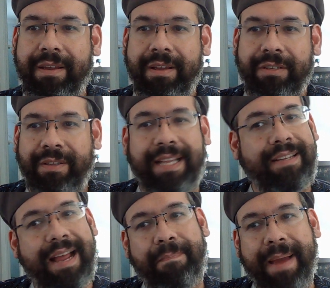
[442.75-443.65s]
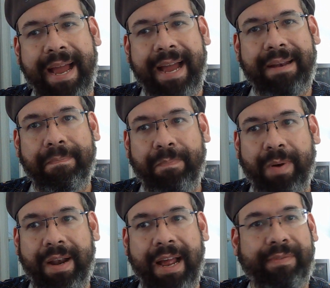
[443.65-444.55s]
So that's not bad,
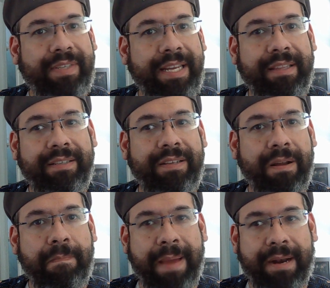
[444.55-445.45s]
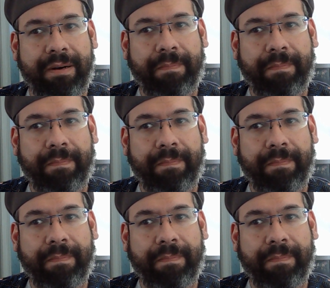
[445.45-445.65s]
but I've seen this done better.